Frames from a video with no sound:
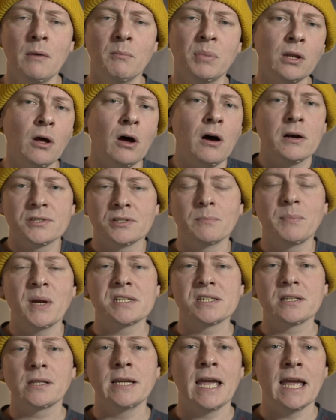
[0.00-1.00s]
but logs are
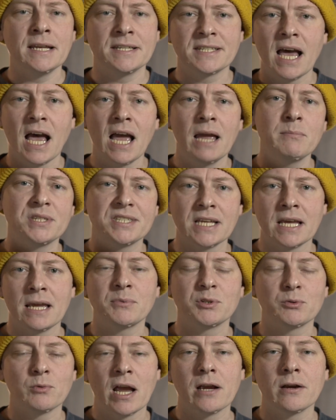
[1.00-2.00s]
basically a
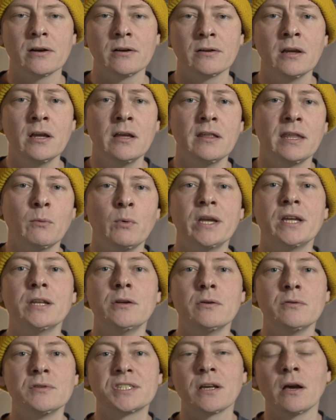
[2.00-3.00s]
time-stamped record that we can
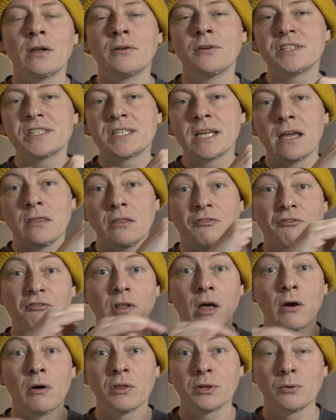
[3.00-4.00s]
use to understand the
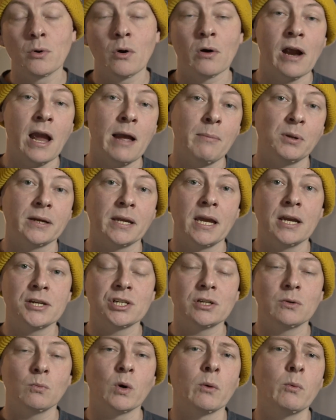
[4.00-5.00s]
flow through our
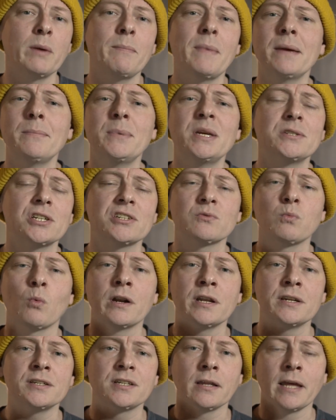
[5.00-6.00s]
application where we maybe just
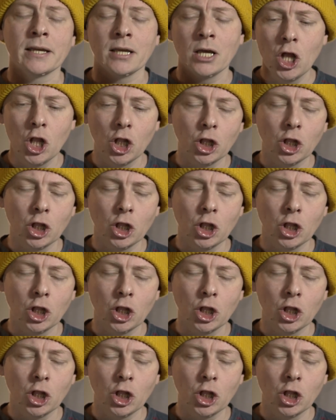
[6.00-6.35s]
wanted to like